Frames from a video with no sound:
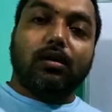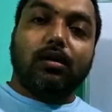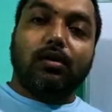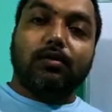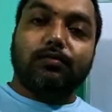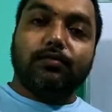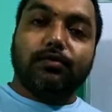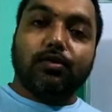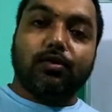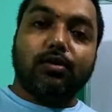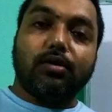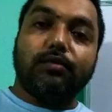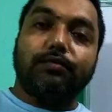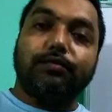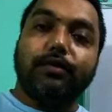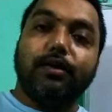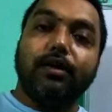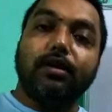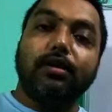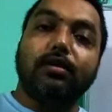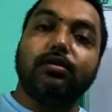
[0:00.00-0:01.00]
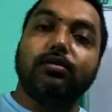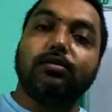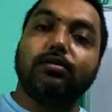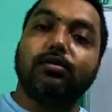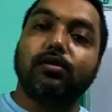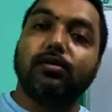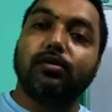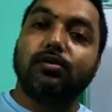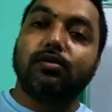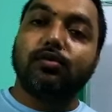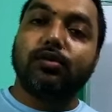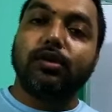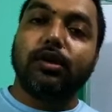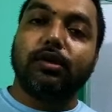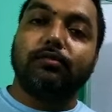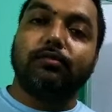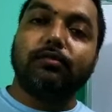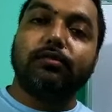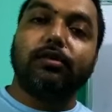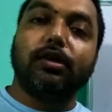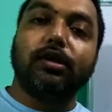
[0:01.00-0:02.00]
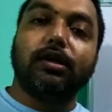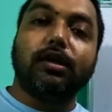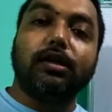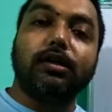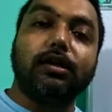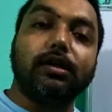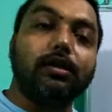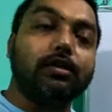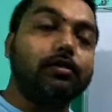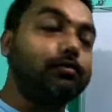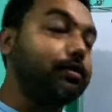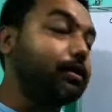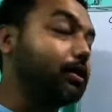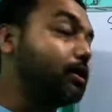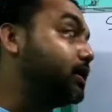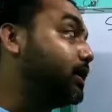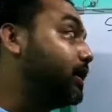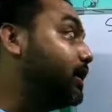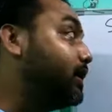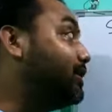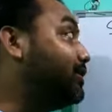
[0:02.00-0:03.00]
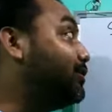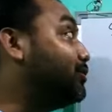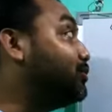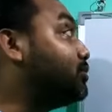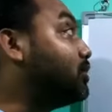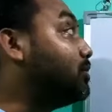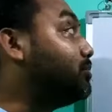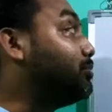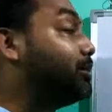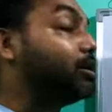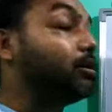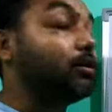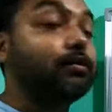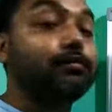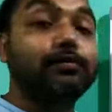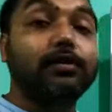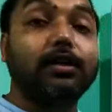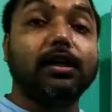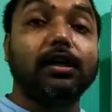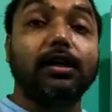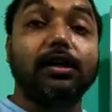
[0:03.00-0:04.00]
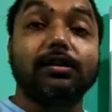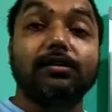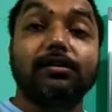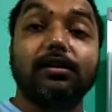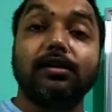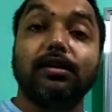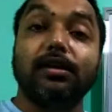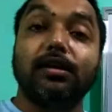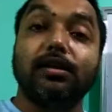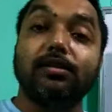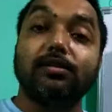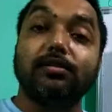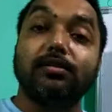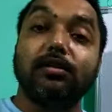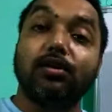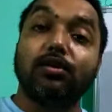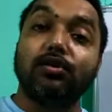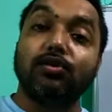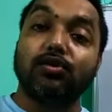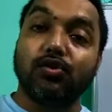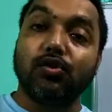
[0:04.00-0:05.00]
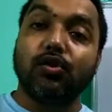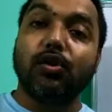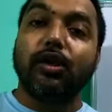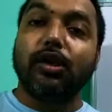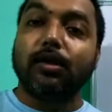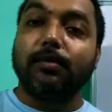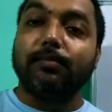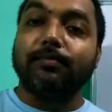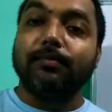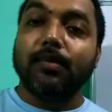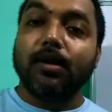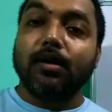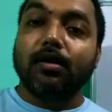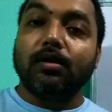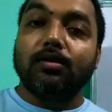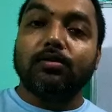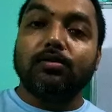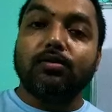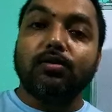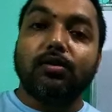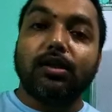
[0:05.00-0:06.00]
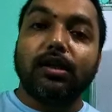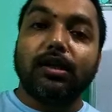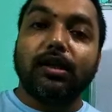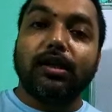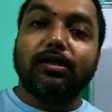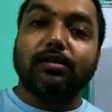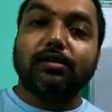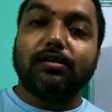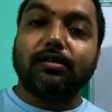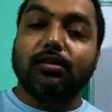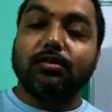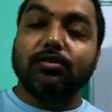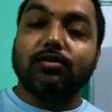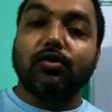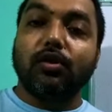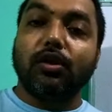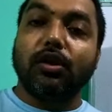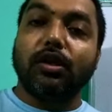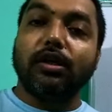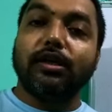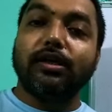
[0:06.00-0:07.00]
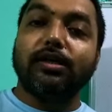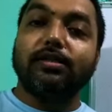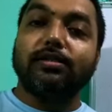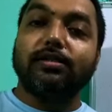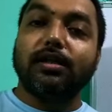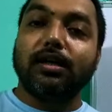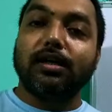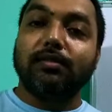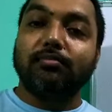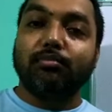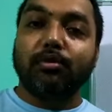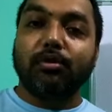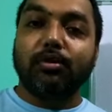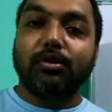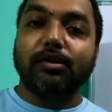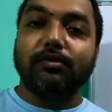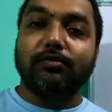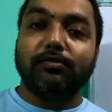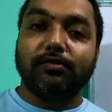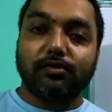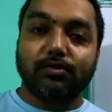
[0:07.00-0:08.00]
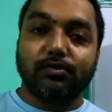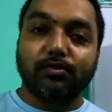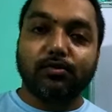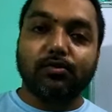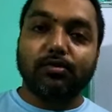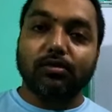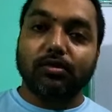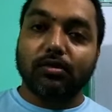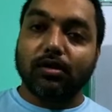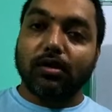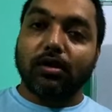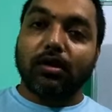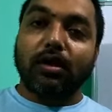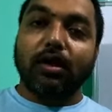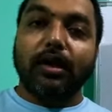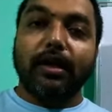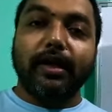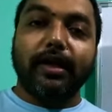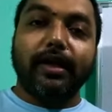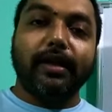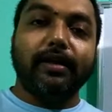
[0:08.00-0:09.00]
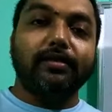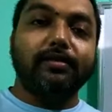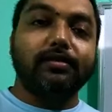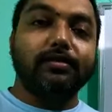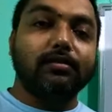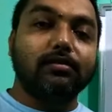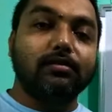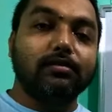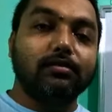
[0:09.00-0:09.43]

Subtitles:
of geography. So today we will continue with a new topic of that lesson, that is soil. Soil is an important resource, and